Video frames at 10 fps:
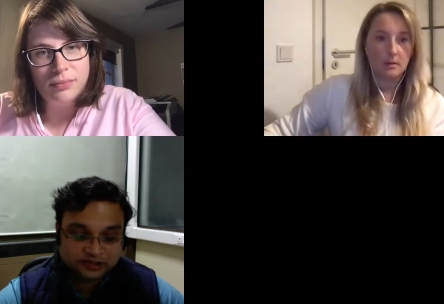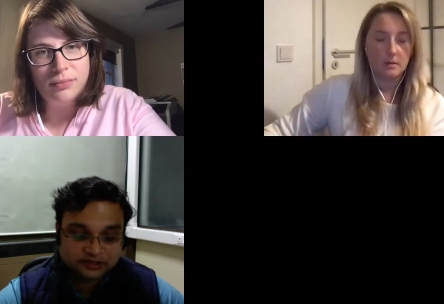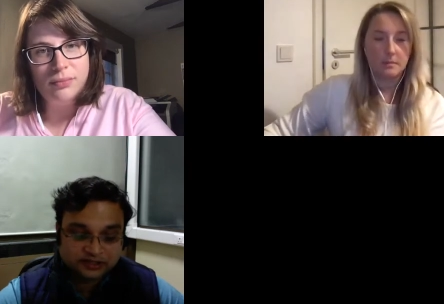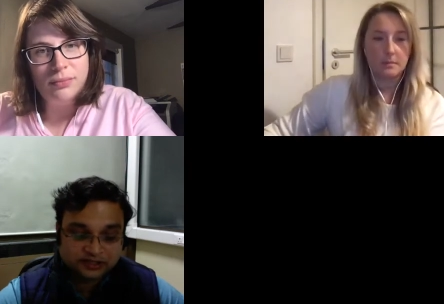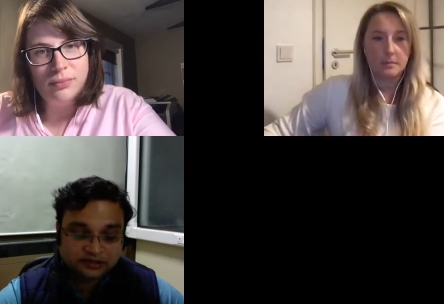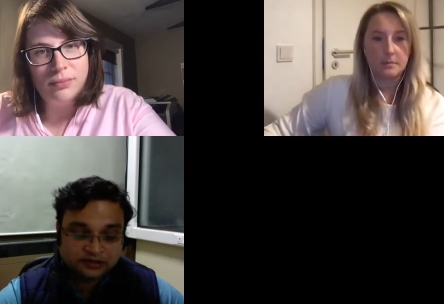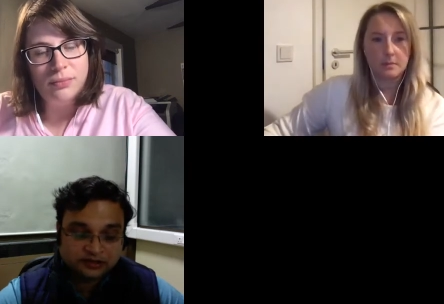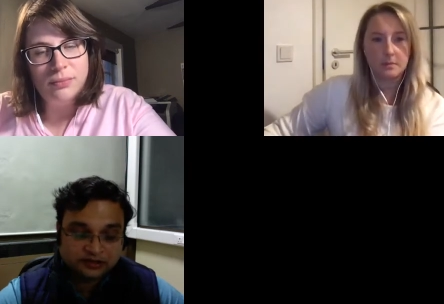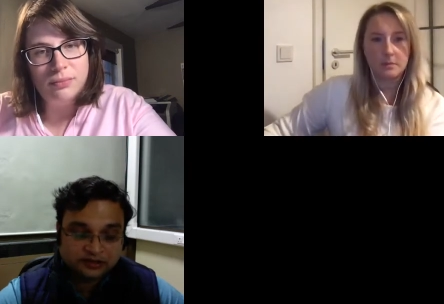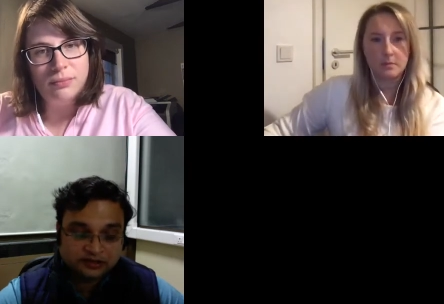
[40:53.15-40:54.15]
Speaker 1: And then,
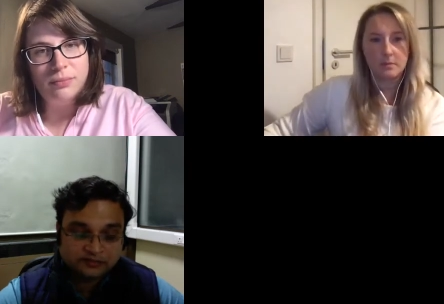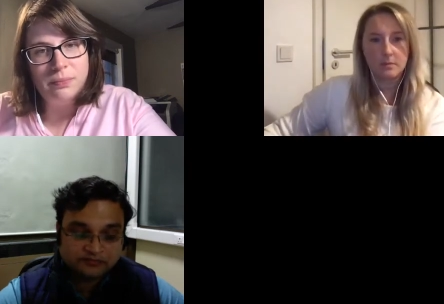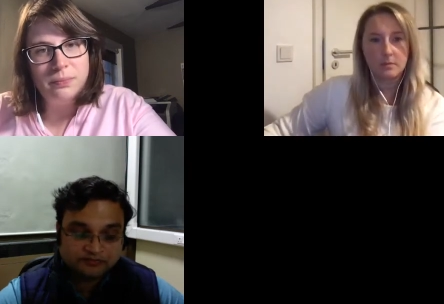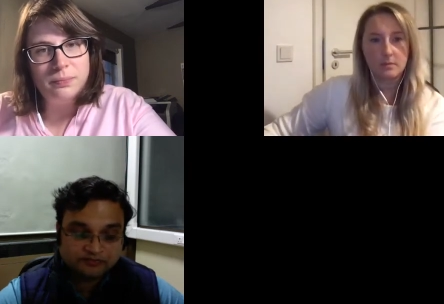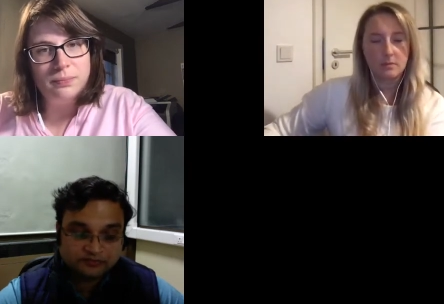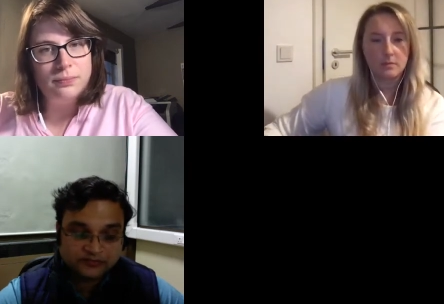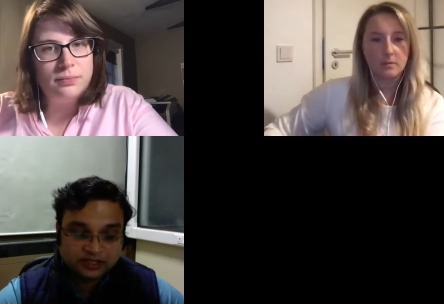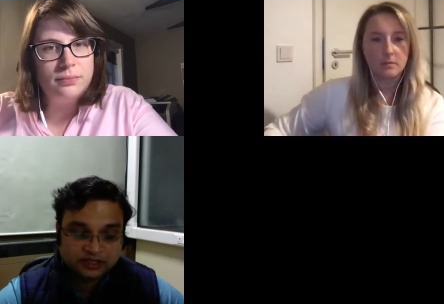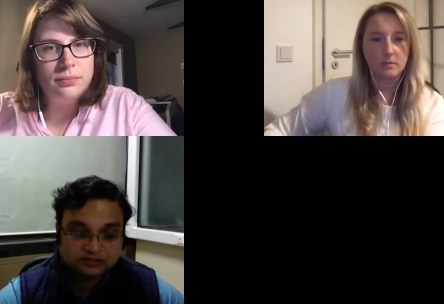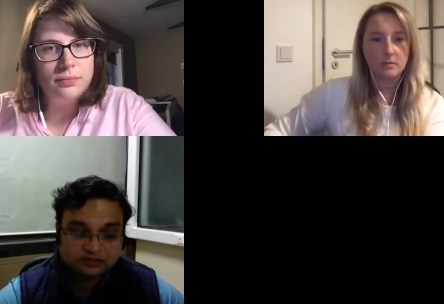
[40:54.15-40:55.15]

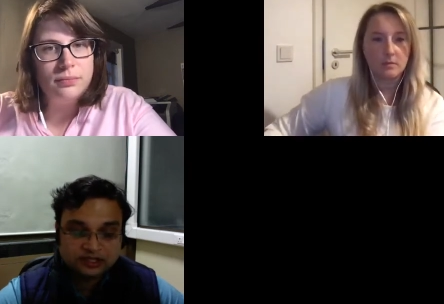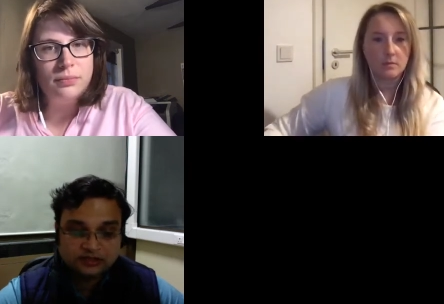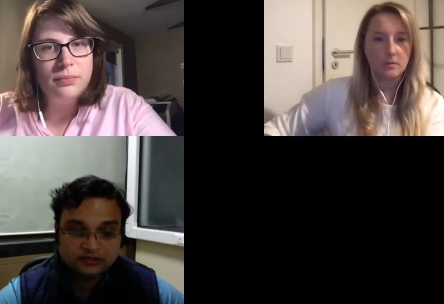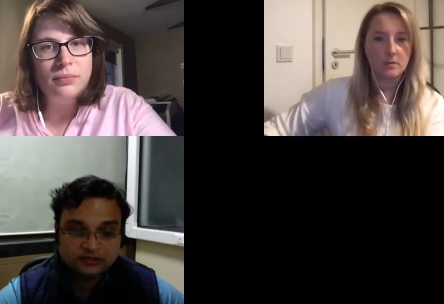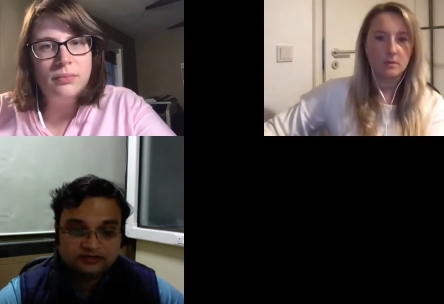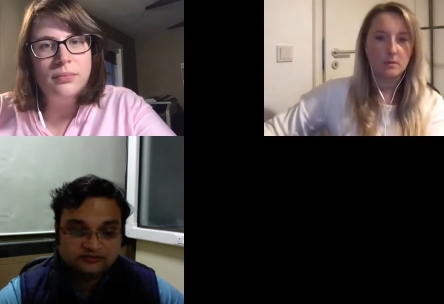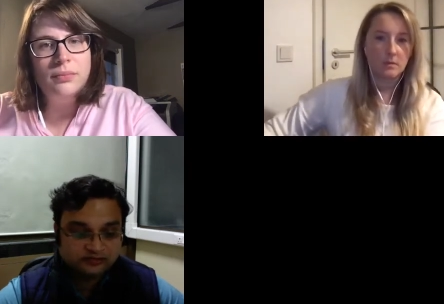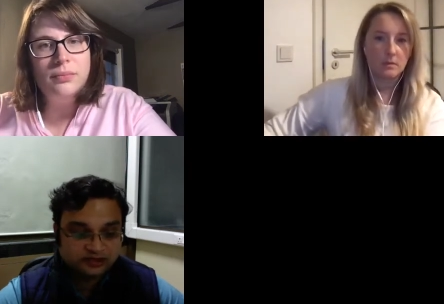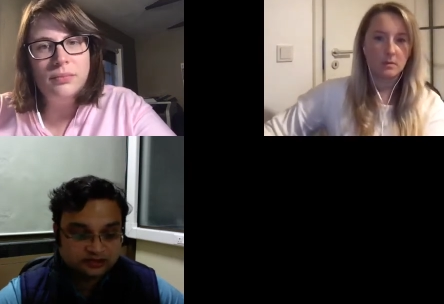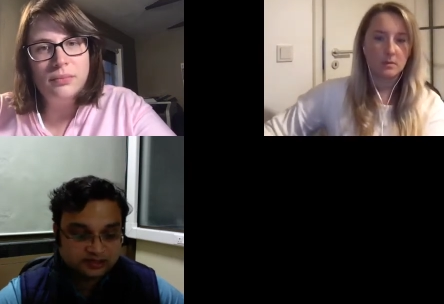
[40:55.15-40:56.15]
so it
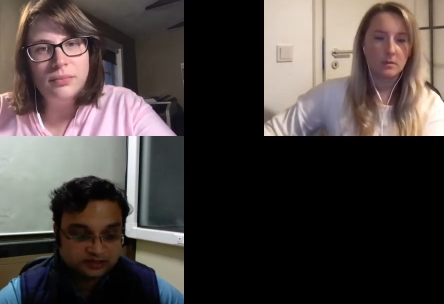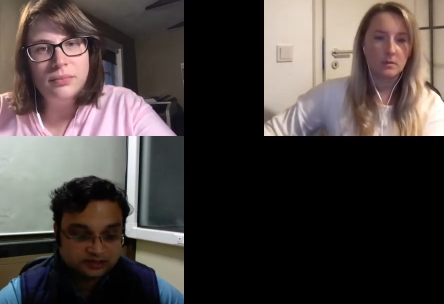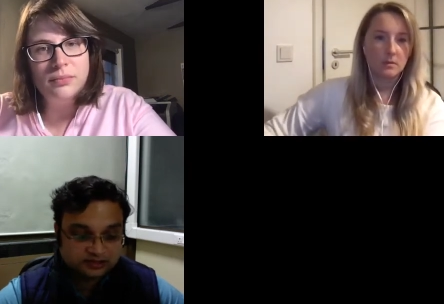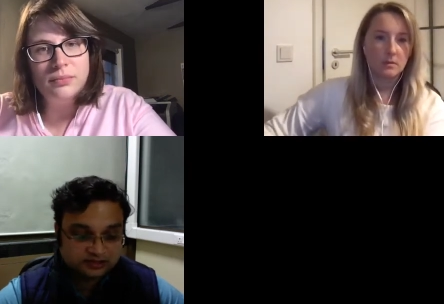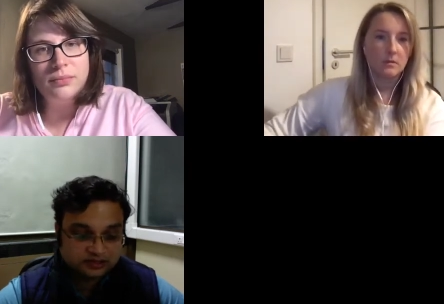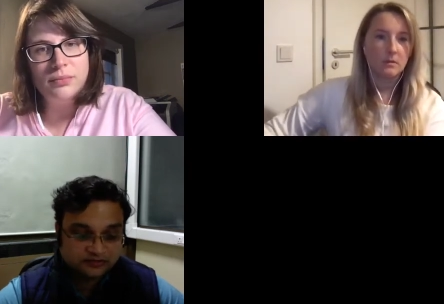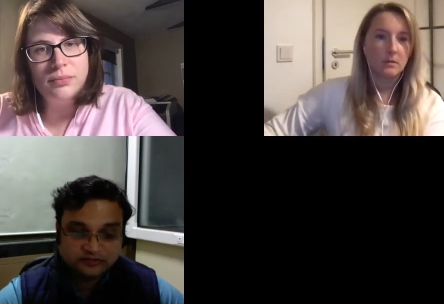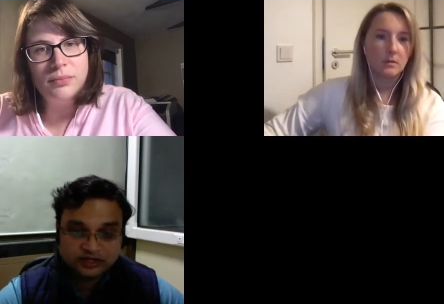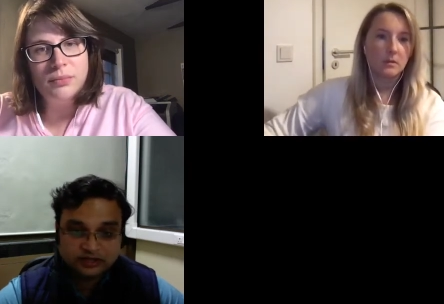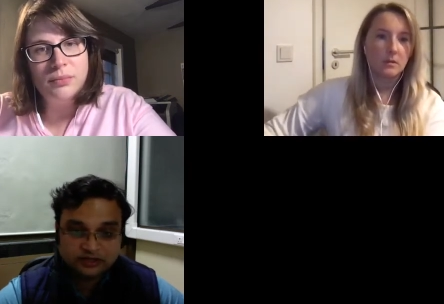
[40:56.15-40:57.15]
influences the
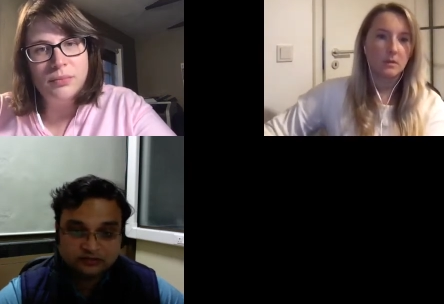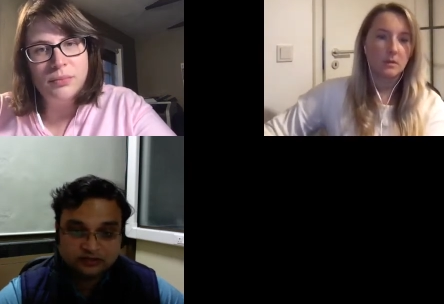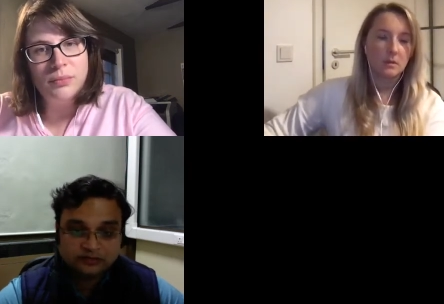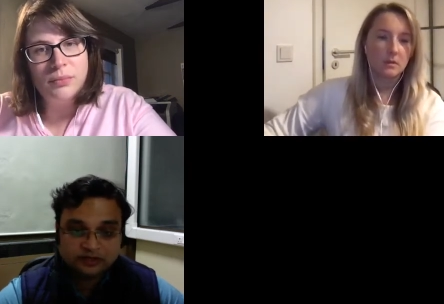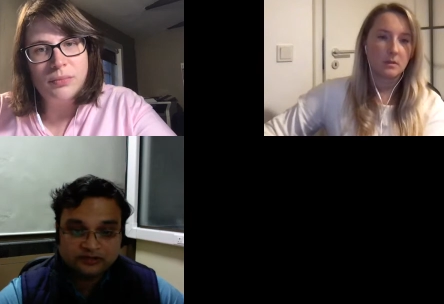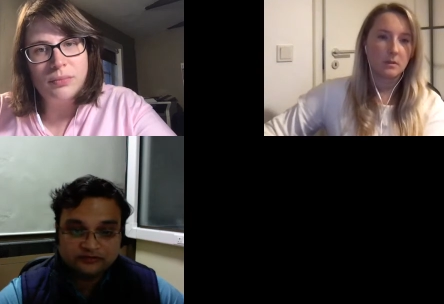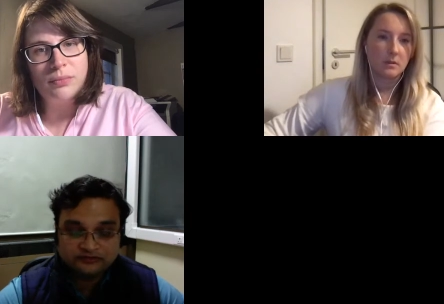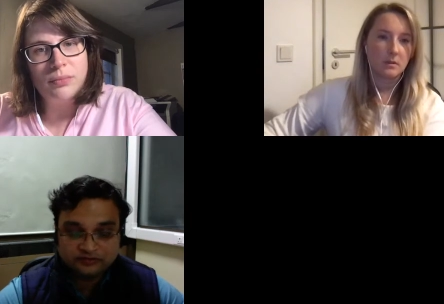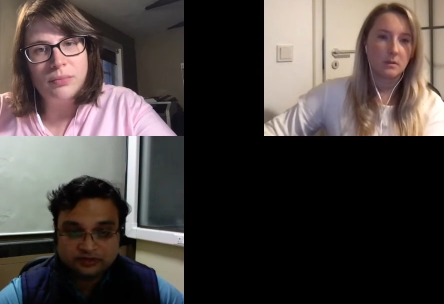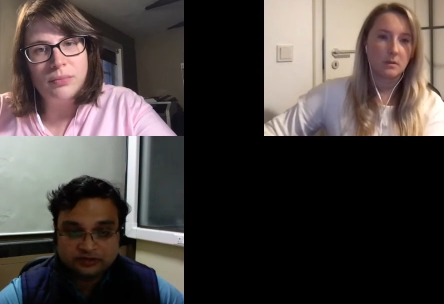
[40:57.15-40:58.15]
way you apply
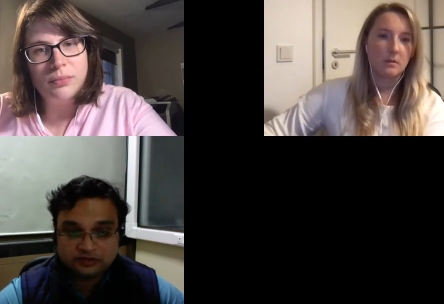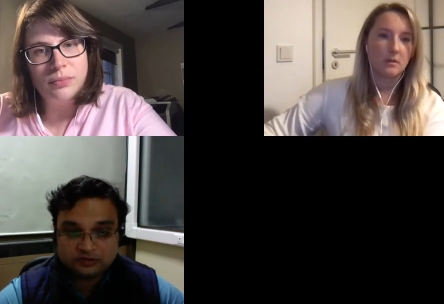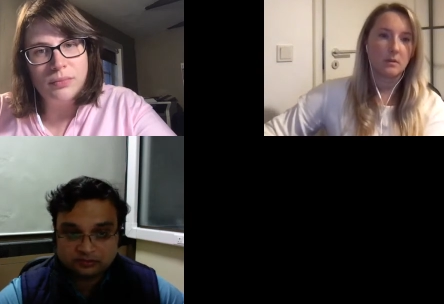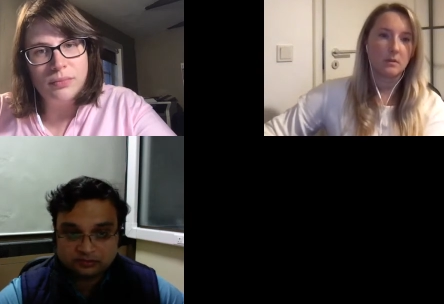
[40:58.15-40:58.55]
for a job,